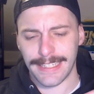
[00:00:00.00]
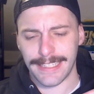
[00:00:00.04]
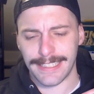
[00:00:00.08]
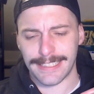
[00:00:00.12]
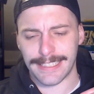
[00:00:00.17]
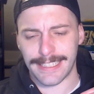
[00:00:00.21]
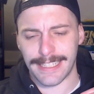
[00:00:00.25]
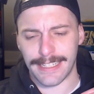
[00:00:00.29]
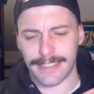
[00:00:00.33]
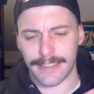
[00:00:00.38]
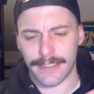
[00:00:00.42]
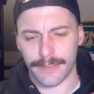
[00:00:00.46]

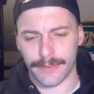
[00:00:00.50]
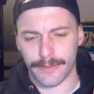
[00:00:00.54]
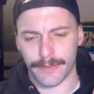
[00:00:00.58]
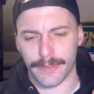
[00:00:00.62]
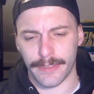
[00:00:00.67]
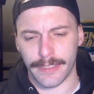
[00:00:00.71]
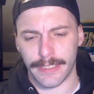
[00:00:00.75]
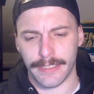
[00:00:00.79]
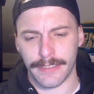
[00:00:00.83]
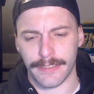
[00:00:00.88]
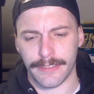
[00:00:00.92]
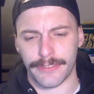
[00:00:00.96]
is that the
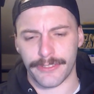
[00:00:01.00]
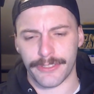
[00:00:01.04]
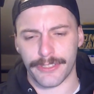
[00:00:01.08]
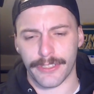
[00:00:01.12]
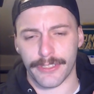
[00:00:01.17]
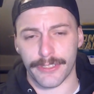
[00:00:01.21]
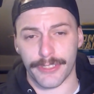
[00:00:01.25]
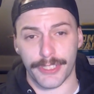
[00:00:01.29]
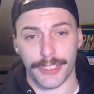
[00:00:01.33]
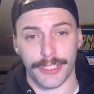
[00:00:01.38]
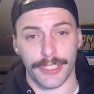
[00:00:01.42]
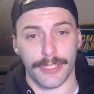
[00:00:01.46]
Oilers
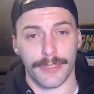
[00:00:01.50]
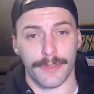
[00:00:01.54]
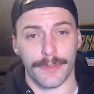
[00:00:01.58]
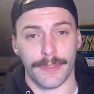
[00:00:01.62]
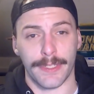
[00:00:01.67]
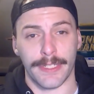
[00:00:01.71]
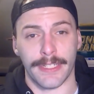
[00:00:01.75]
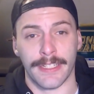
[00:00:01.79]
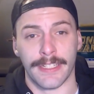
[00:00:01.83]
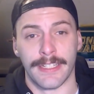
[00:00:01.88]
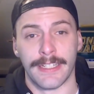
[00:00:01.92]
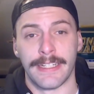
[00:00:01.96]
are
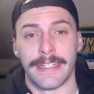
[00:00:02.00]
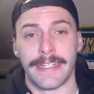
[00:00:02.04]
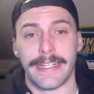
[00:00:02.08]
showing